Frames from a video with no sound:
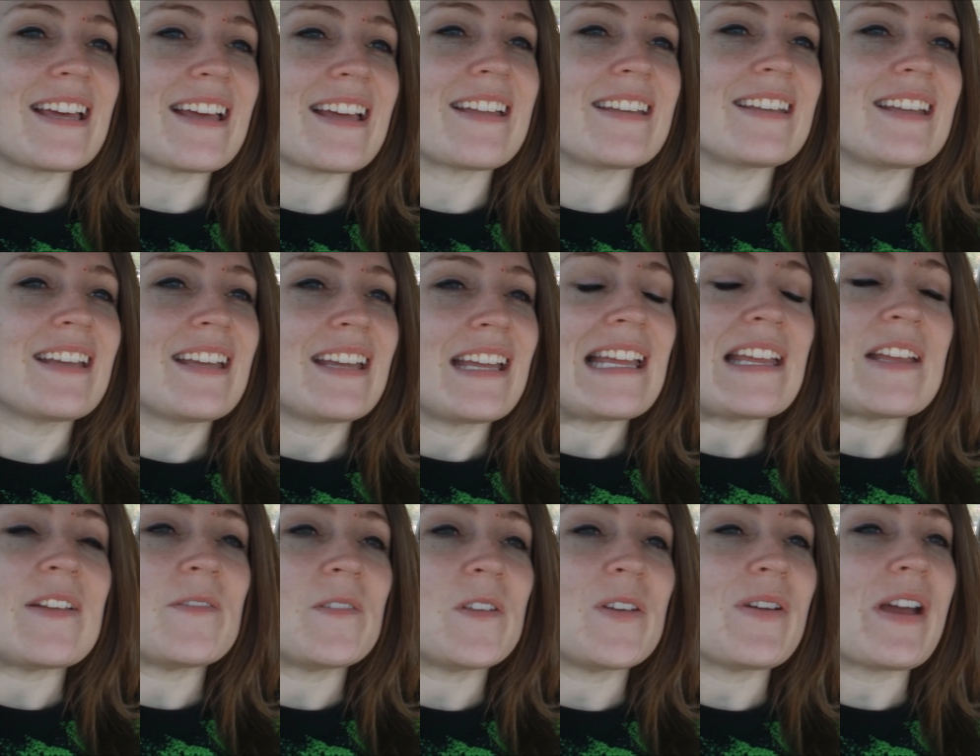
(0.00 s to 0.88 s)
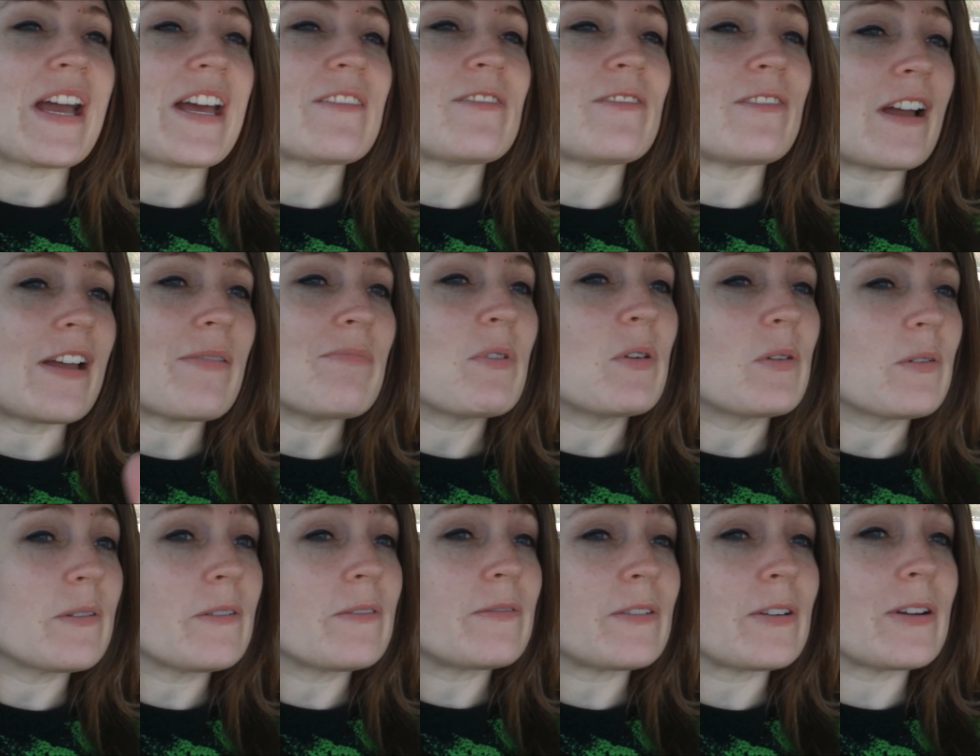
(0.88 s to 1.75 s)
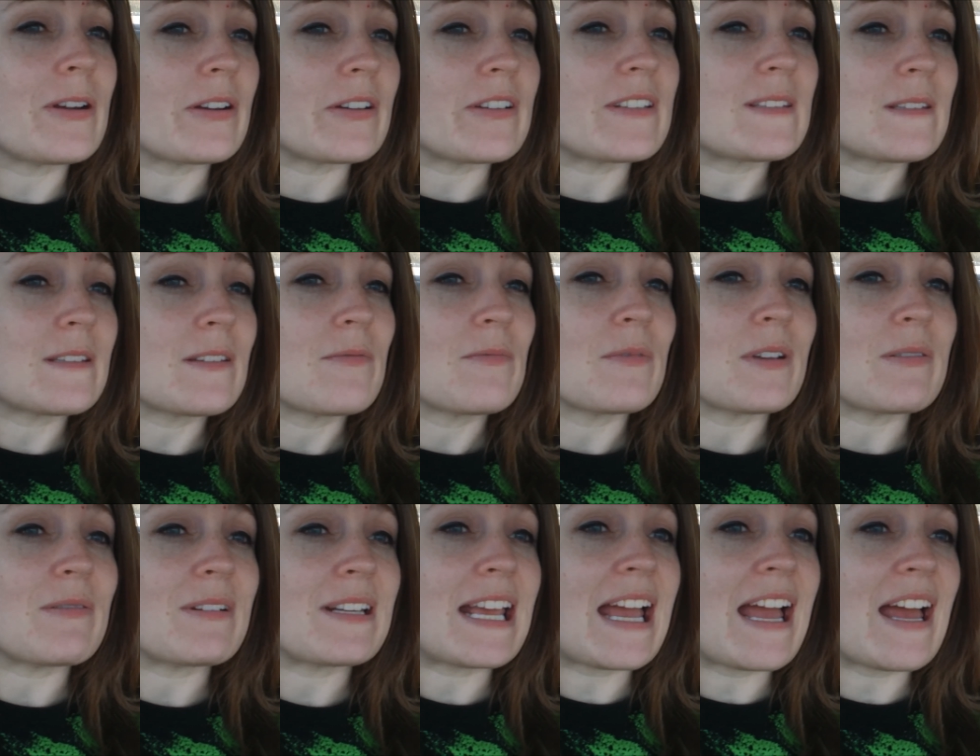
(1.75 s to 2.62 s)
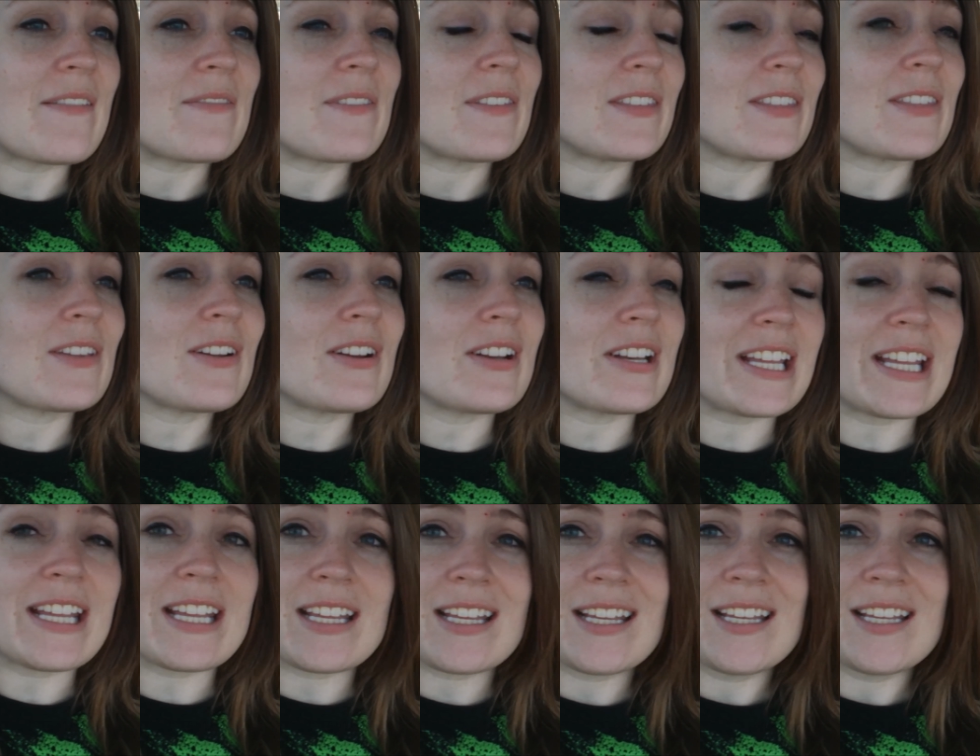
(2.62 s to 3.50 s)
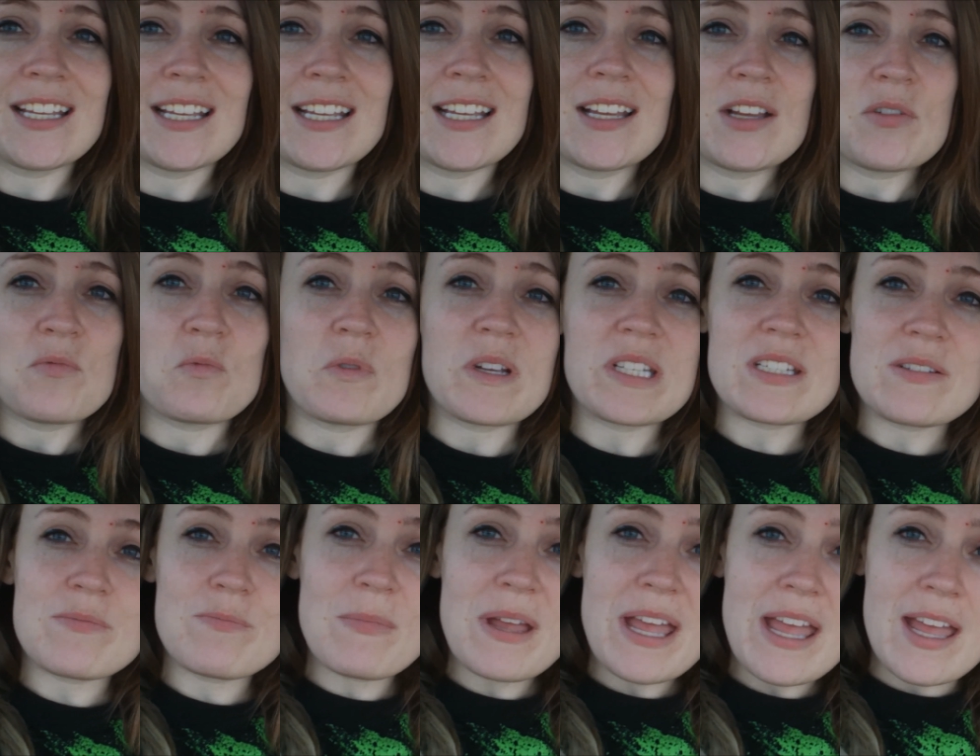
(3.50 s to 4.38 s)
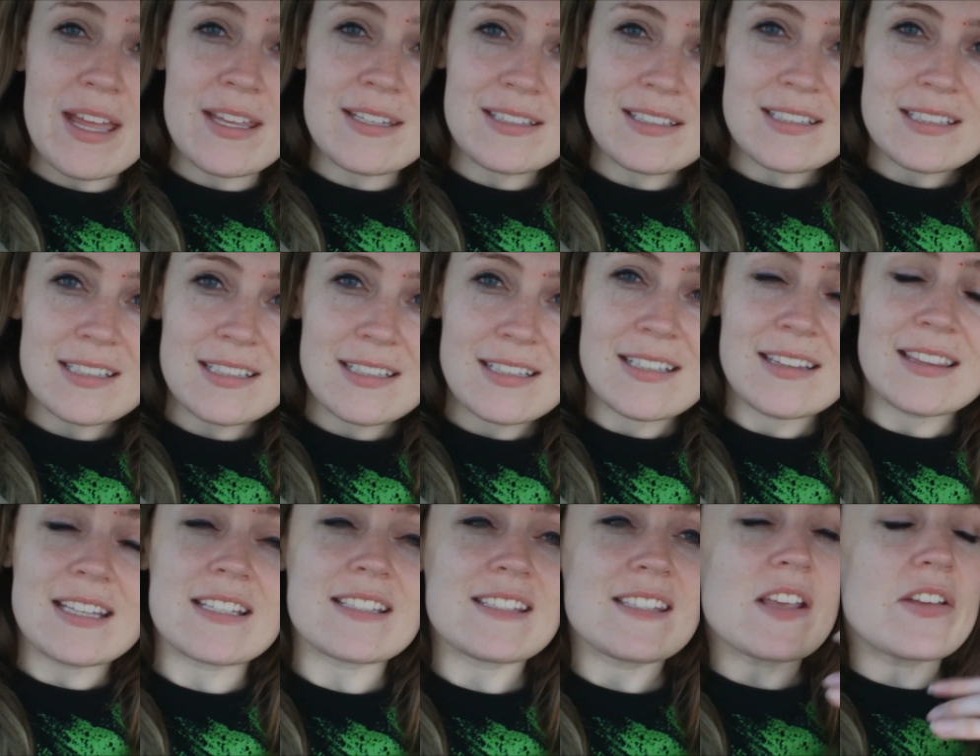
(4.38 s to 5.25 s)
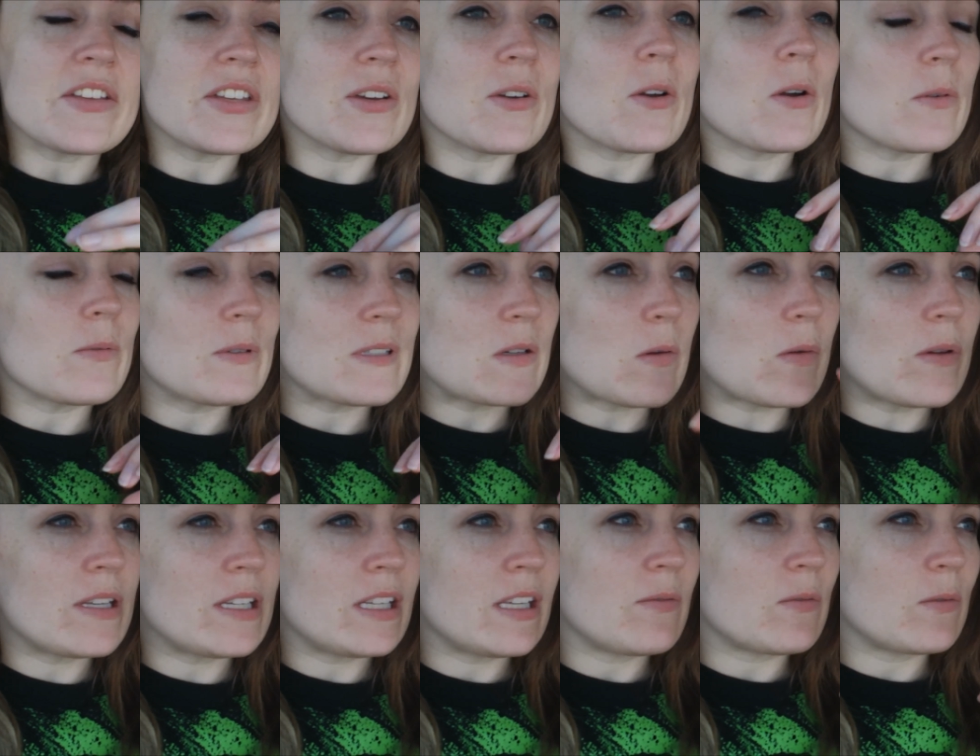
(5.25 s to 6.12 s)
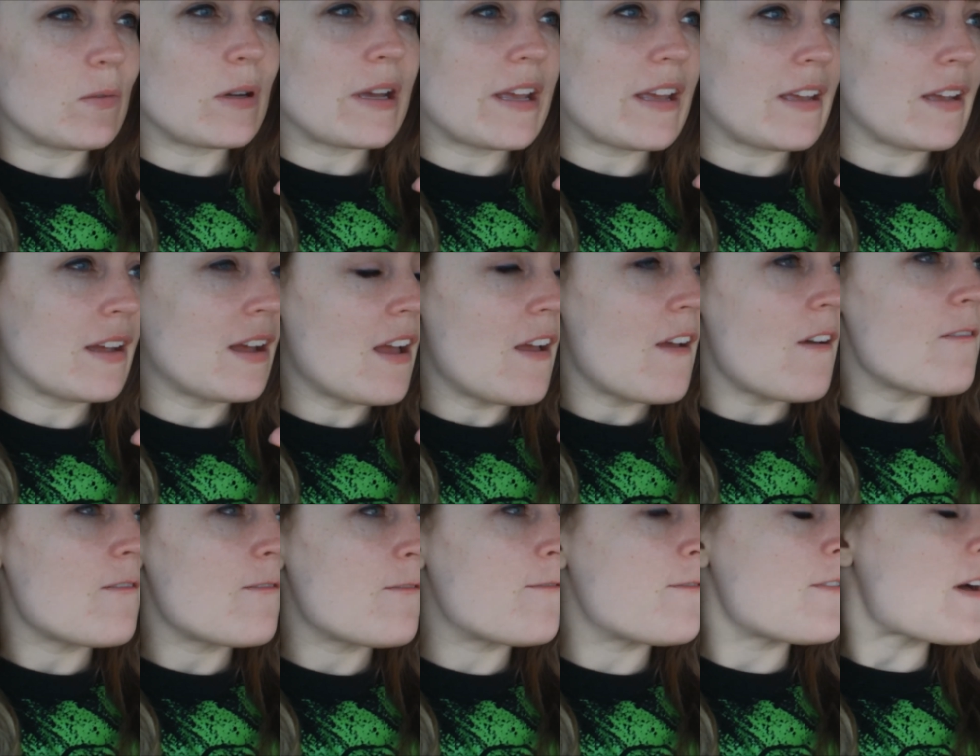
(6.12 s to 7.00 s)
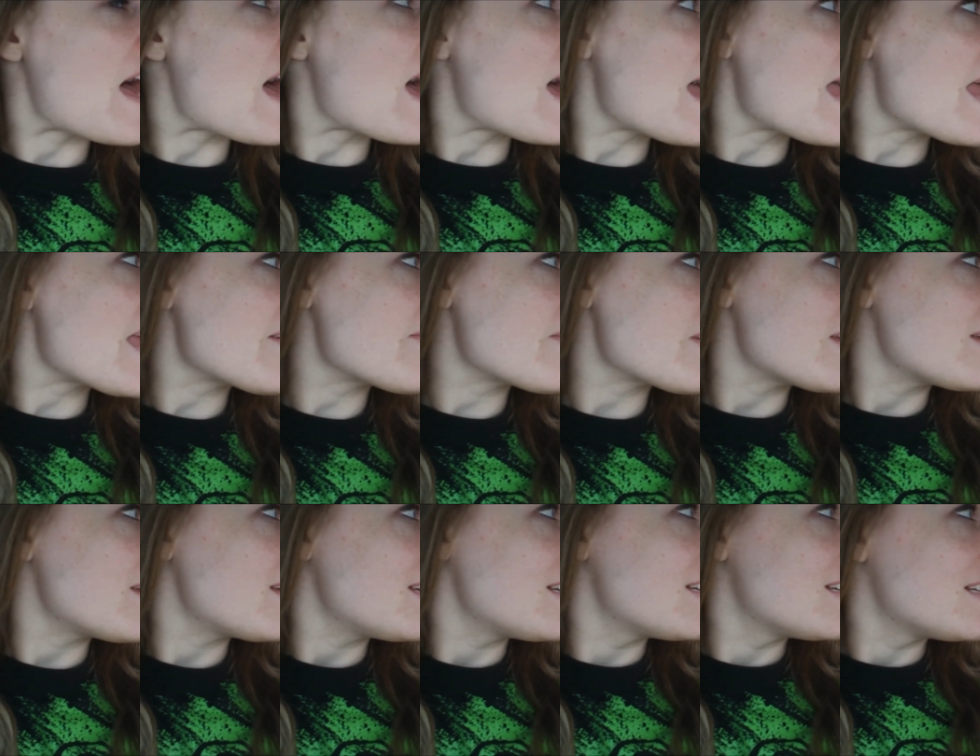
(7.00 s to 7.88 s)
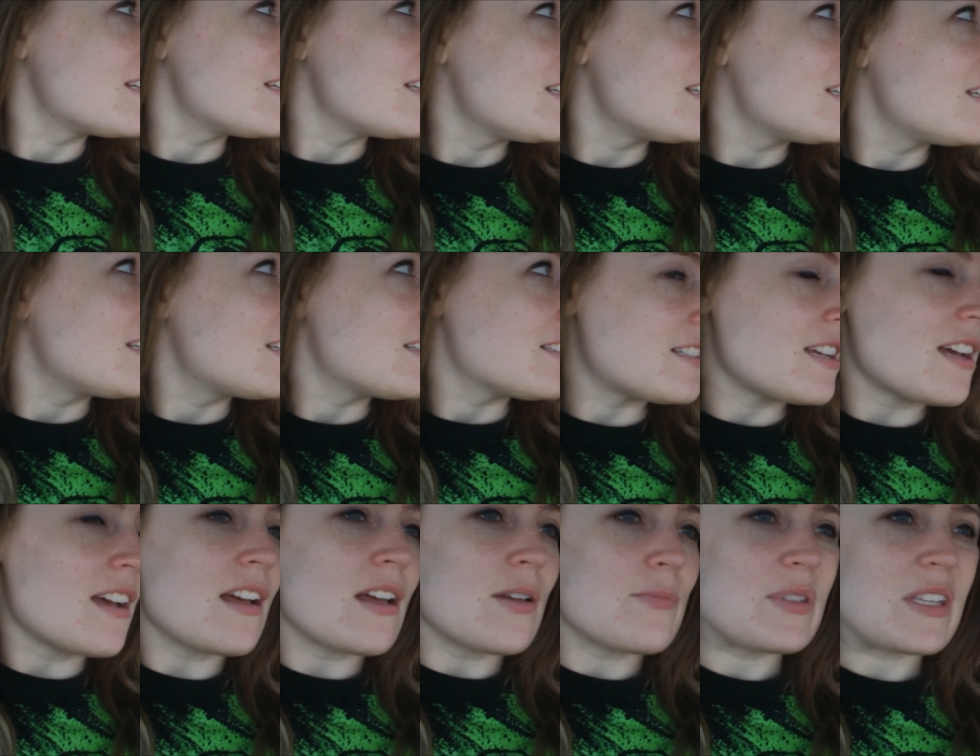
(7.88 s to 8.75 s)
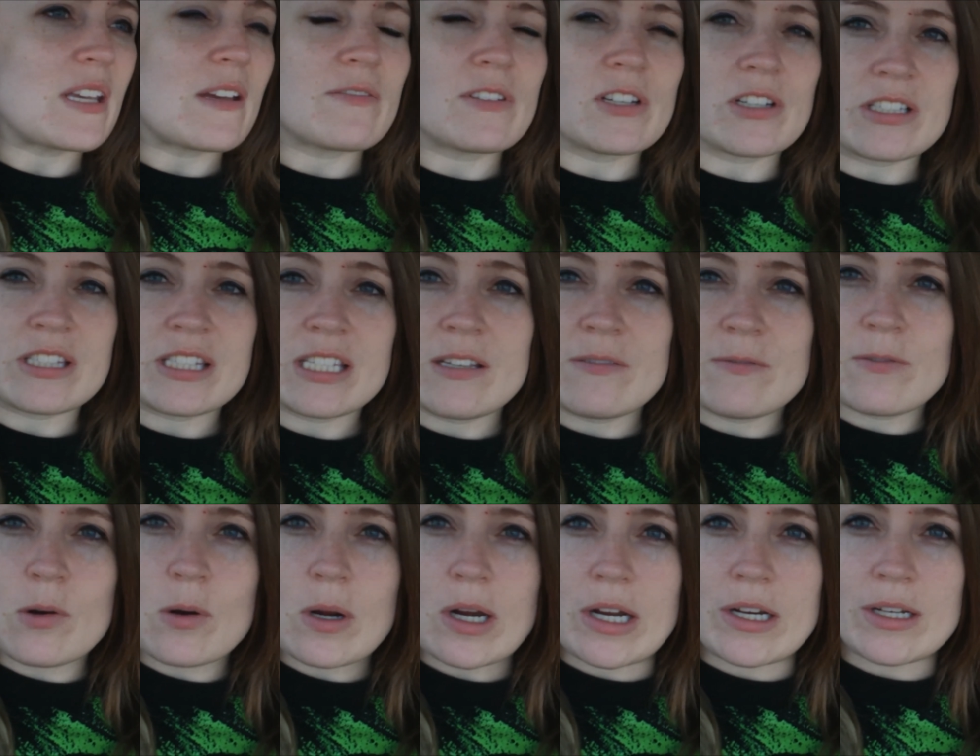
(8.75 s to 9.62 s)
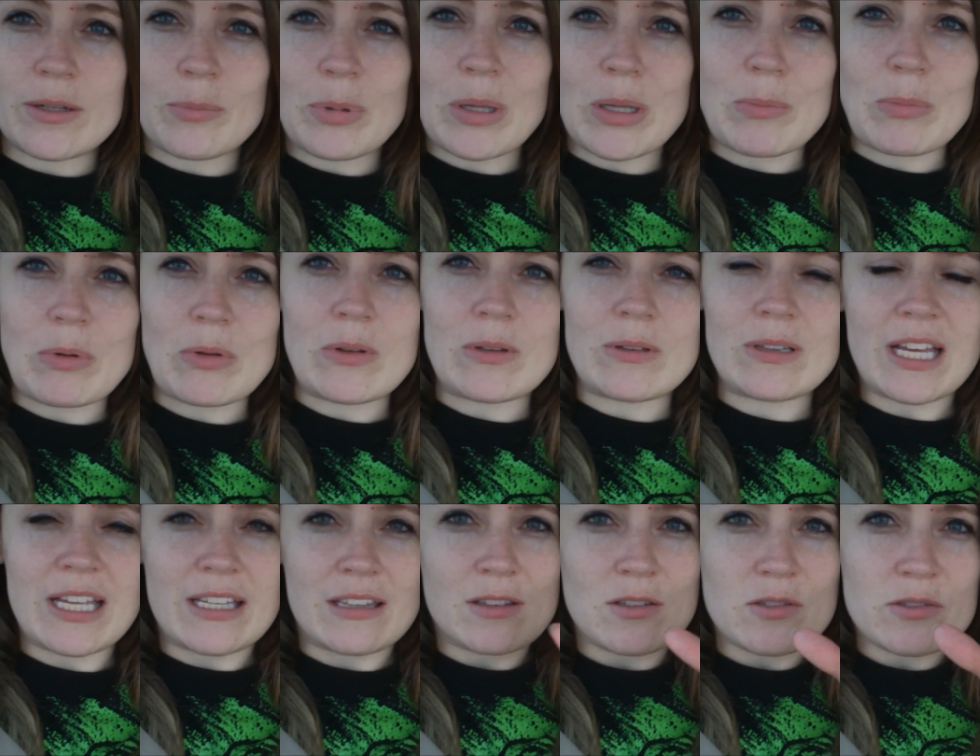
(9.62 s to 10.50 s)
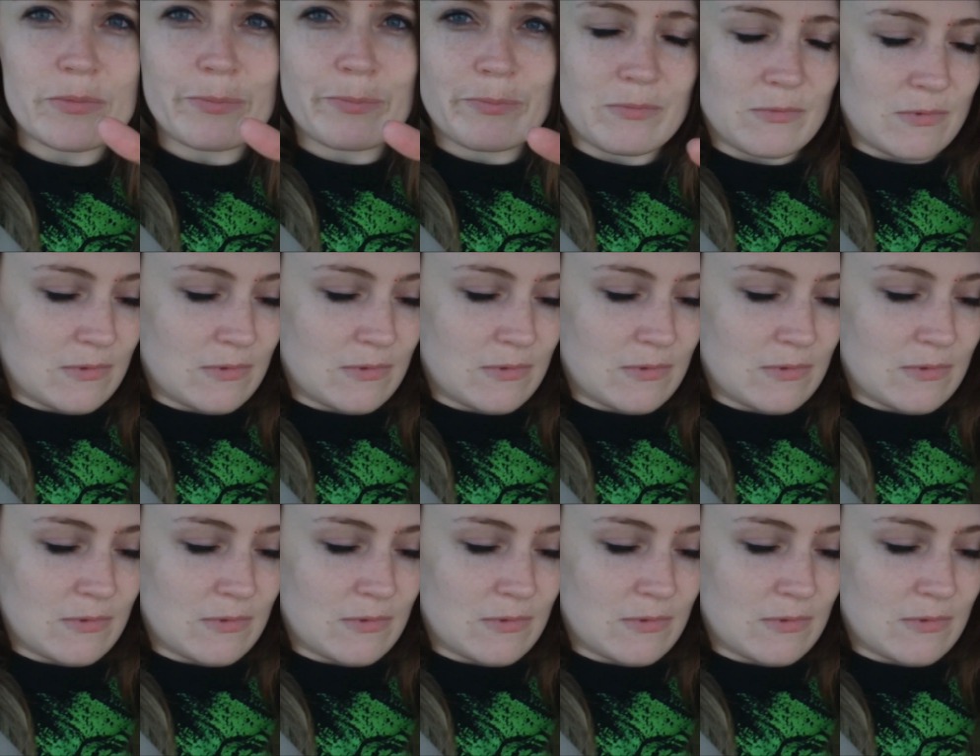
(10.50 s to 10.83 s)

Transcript: that if you had five more referrals, oh. you would have 30, which meant that Cellucor was going to give away five tubs of their C4 to people. Like those